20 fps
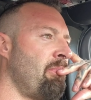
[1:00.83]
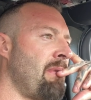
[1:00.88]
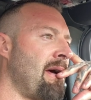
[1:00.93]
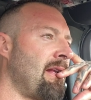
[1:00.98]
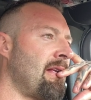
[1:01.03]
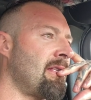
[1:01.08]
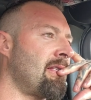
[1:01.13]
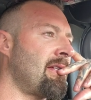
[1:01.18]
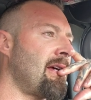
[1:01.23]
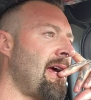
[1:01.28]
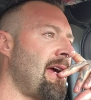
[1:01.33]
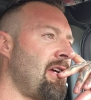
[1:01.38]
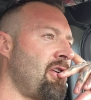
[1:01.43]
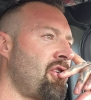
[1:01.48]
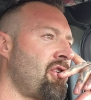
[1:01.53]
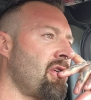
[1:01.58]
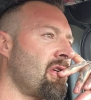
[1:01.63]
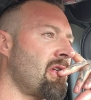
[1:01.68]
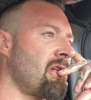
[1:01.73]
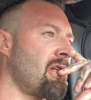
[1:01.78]

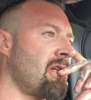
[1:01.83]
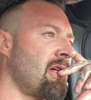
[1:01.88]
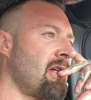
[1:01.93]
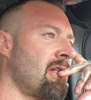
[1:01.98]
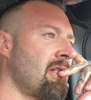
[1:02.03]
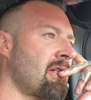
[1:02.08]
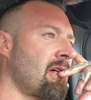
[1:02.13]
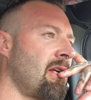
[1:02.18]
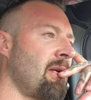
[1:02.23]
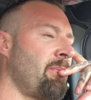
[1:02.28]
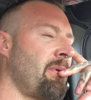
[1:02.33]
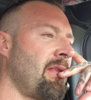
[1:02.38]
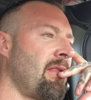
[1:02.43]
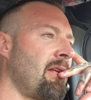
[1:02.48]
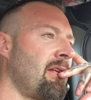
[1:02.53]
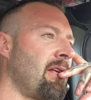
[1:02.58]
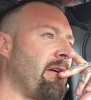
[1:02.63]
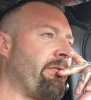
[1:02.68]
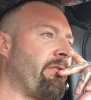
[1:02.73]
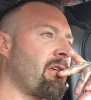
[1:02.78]
meditation is going to be the
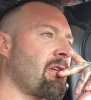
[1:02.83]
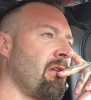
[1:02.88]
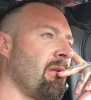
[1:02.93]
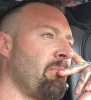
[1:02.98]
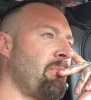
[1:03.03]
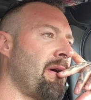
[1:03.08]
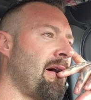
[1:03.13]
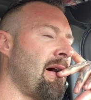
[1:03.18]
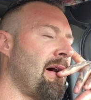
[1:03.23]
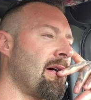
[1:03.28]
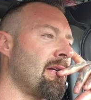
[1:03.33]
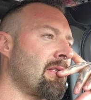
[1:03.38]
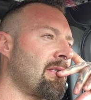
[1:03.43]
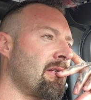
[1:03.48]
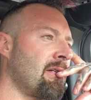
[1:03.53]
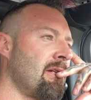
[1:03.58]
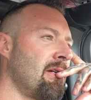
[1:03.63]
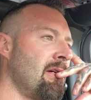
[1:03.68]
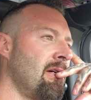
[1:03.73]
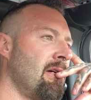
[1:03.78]
difficult part,